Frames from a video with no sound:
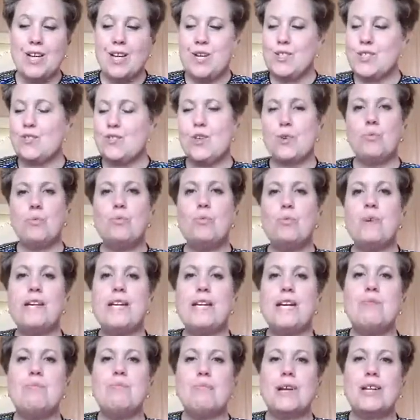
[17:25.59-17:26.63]
so that we
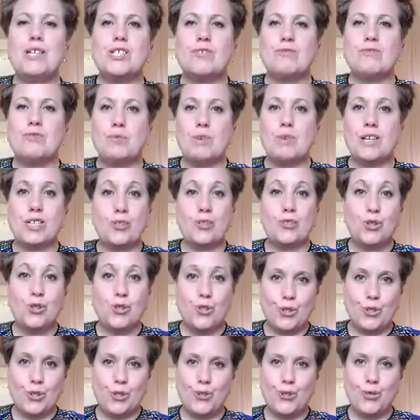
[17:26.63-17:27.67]
can bring to fruition the
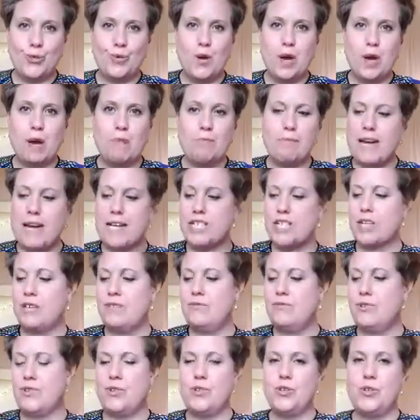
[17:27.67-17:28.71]
new magic
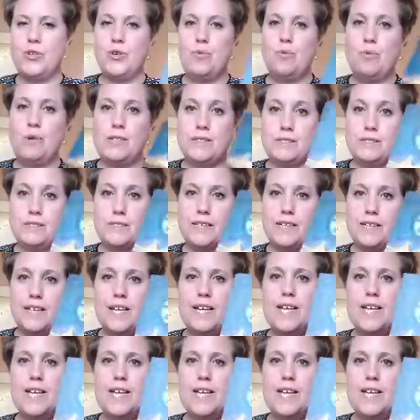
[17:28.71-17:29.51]
for the new world.